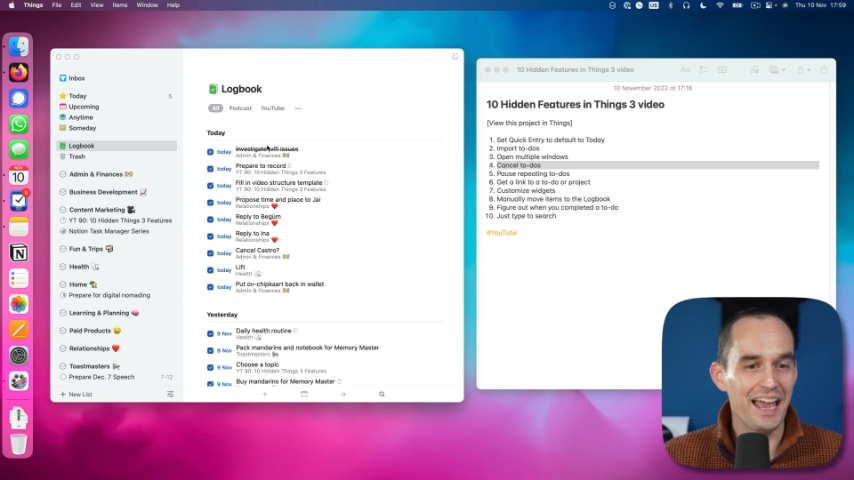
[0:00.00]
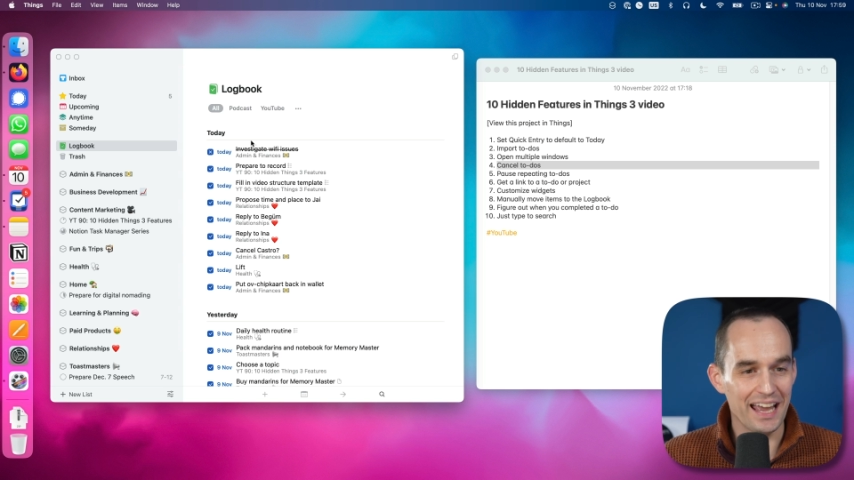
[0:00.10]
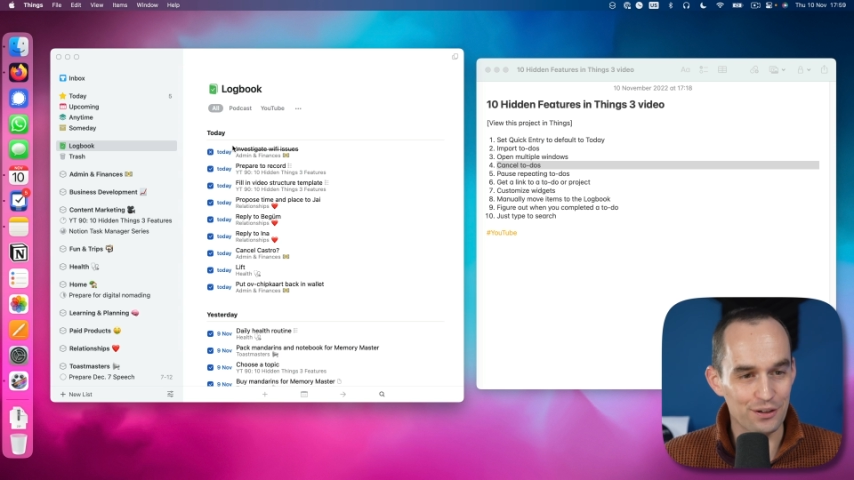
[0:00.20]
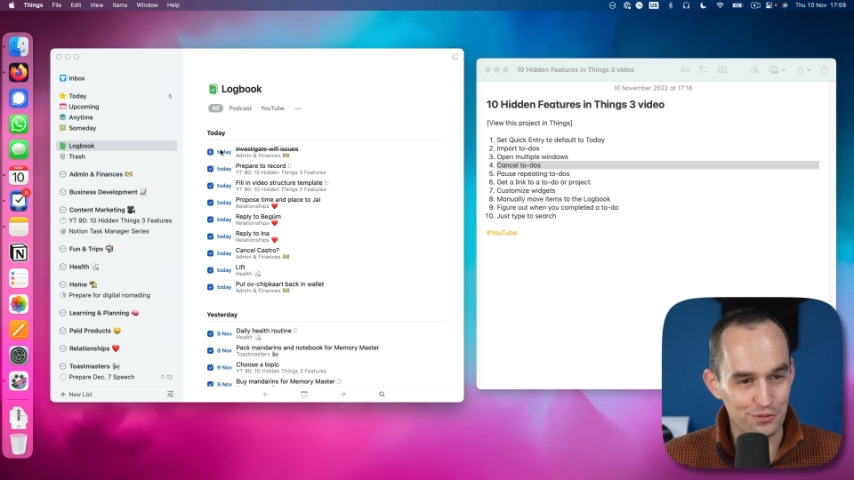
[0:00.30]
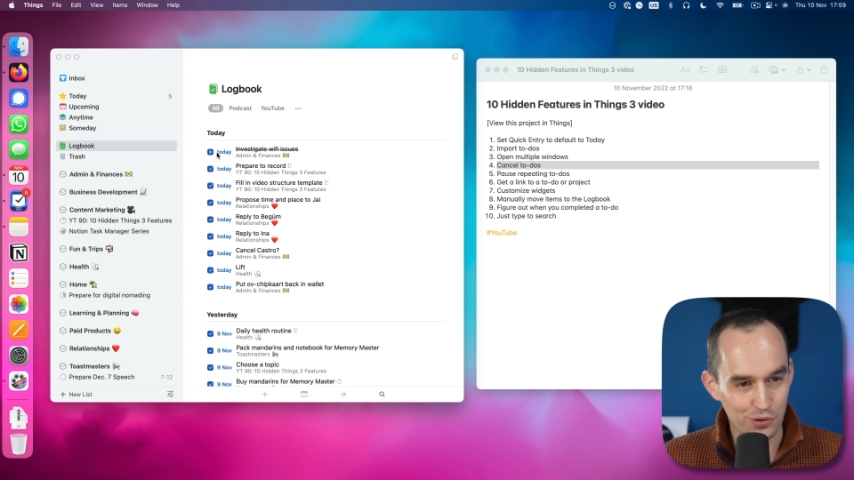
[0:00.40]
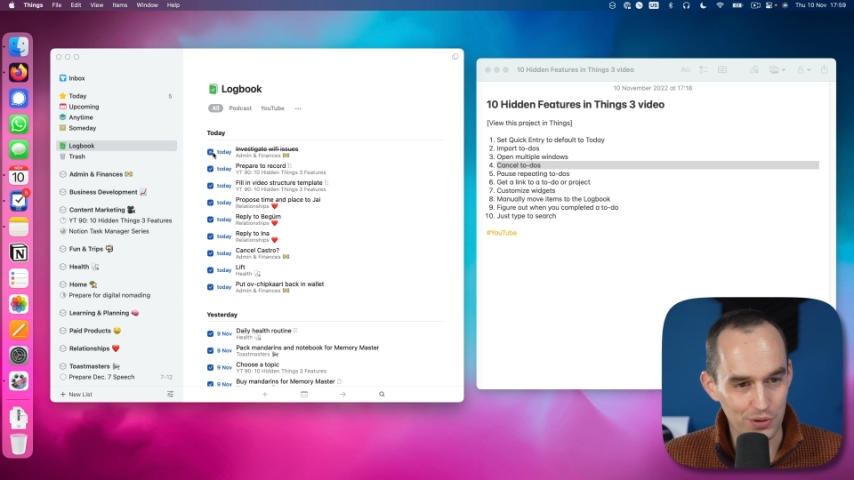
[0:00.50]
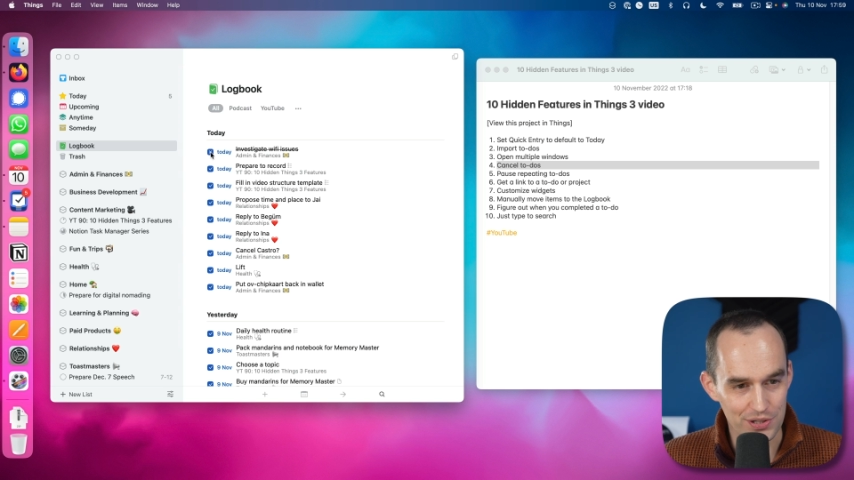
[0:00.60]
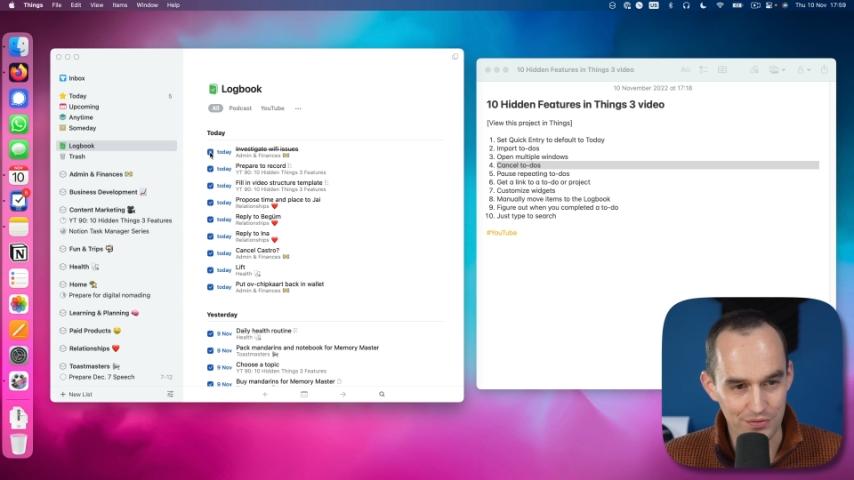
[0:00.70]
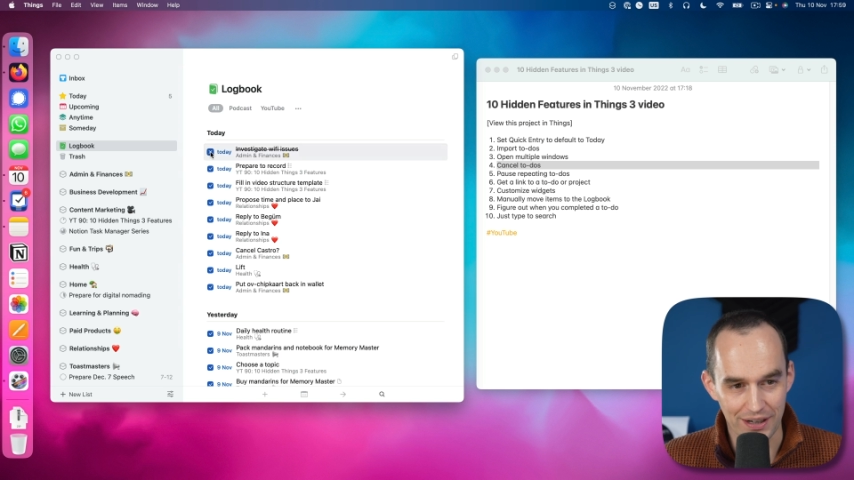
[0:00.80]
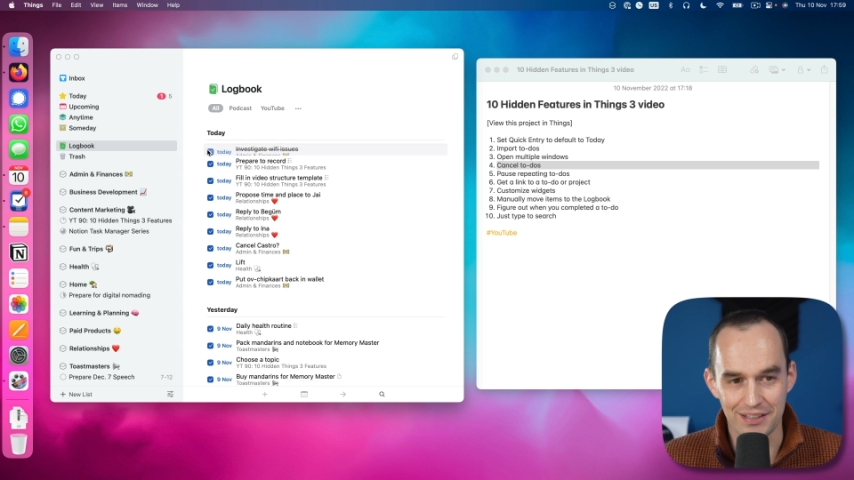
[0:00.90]
And of
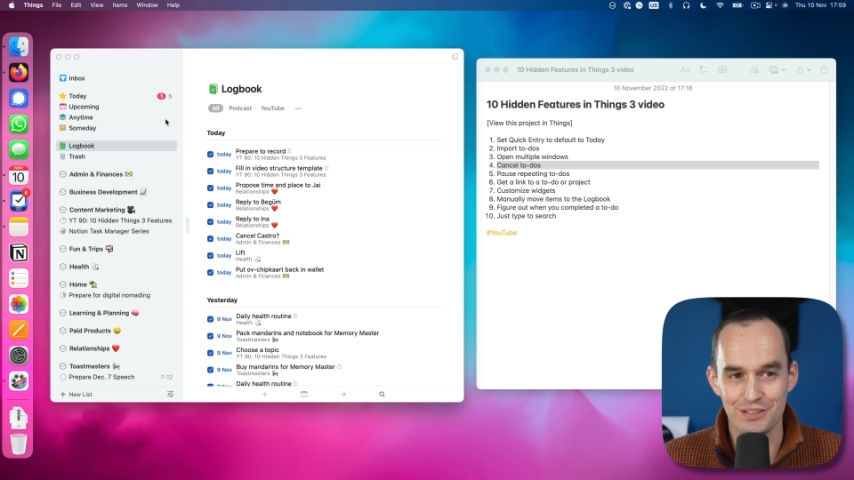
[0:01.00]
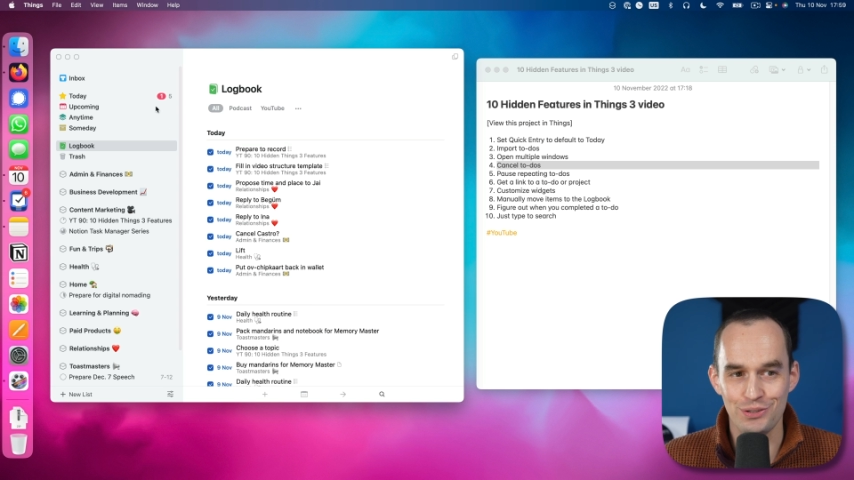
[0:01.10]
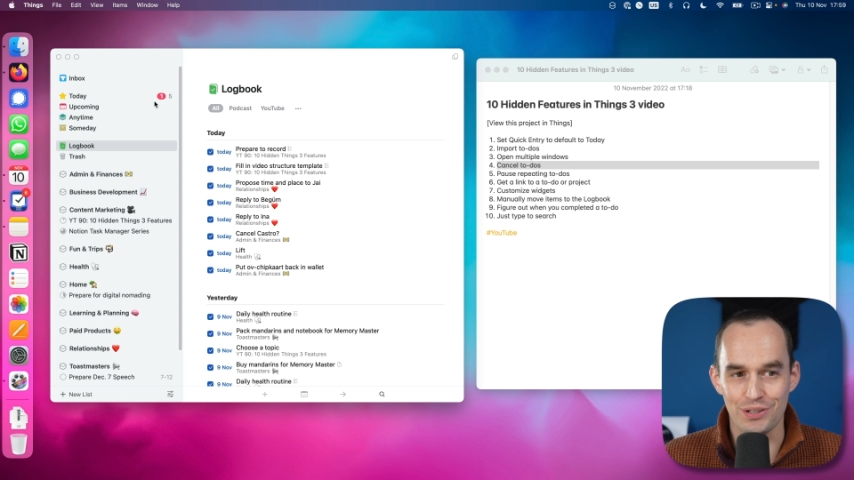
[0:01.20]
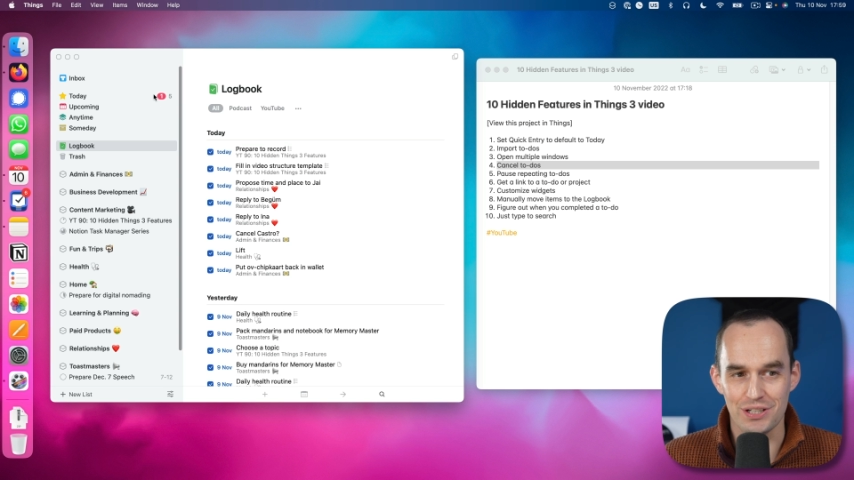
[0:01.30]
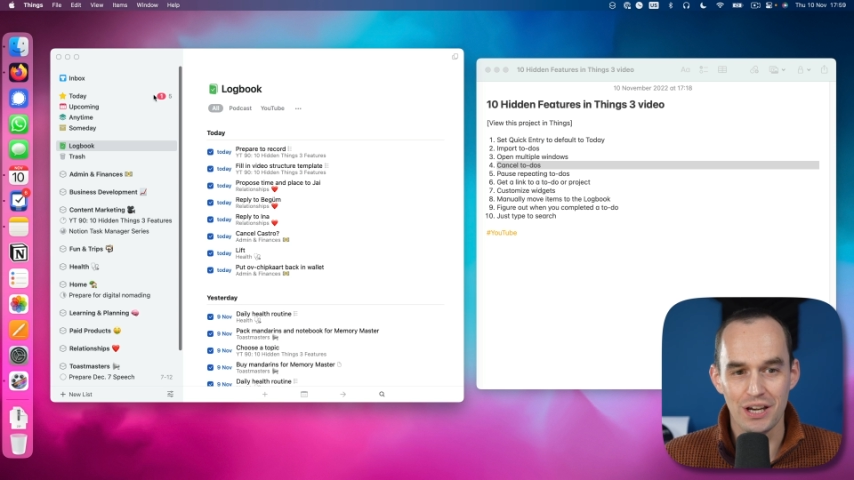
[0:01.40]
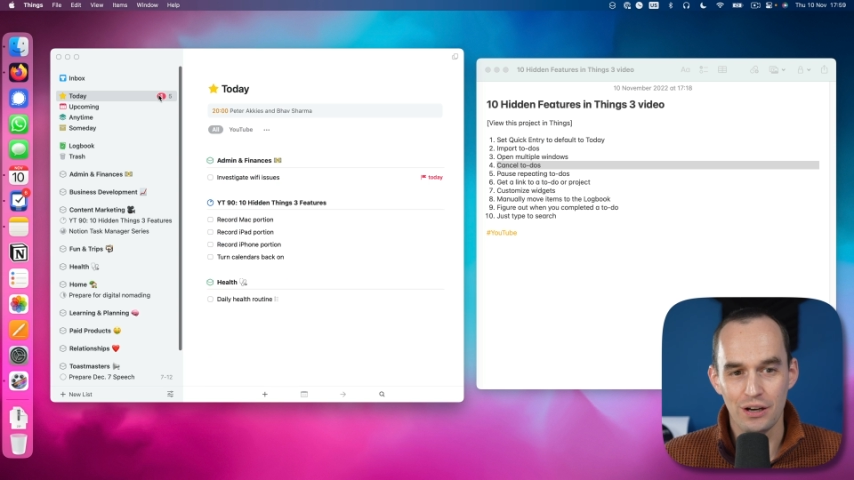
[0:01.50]
course, if I undo this,